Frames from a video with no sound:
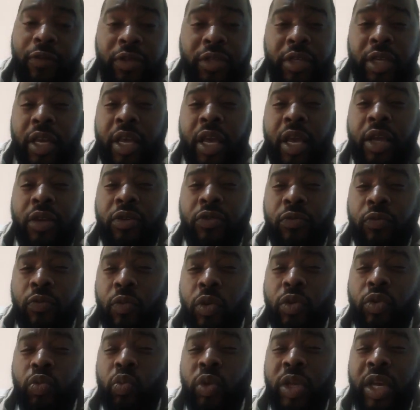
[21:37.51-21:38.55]
us a gauge of
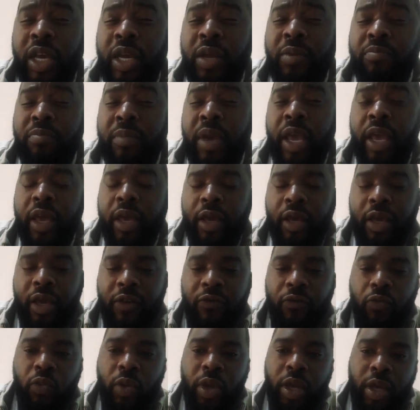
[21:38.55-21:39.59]
what we can make
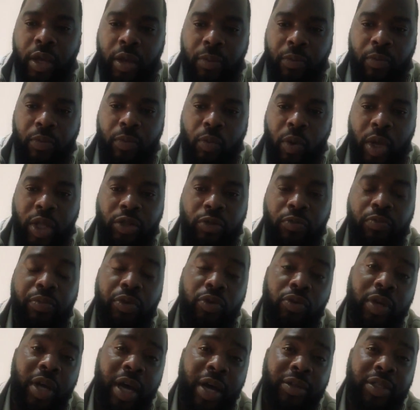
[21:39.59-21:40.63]
if we were to
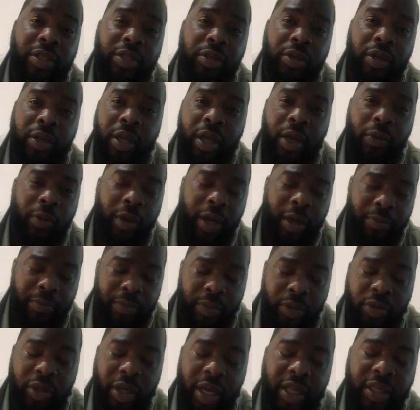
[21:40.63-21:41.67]
build houses on there. We can
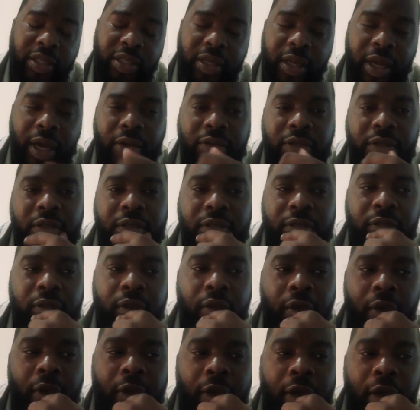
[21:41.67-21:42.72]
build 18 houses.
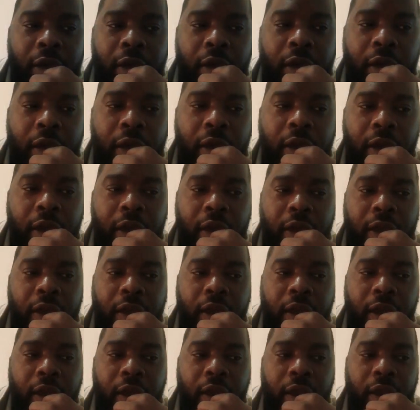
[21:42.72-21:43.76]

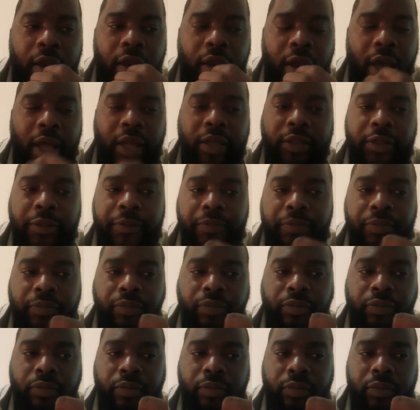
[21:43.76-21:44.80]
And that,
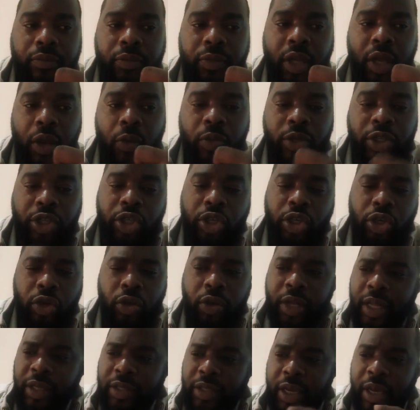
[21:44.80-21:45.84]
we
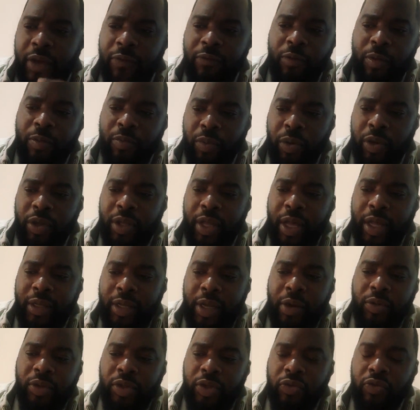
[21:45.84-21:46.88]
secured that. We bought that.
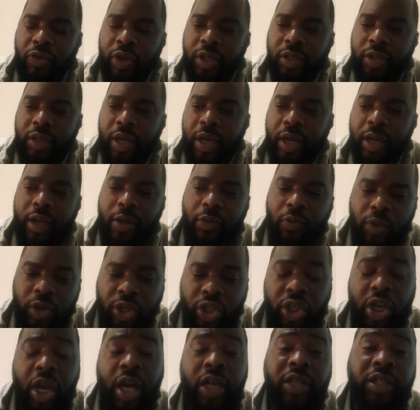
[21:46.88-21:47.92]
That was great. And then we
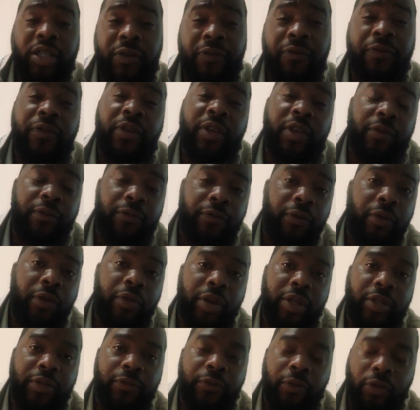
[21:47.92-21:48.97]
charge a fee for
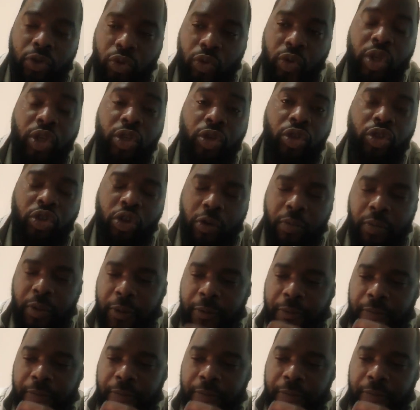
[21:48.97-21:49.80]
it, for doing the job.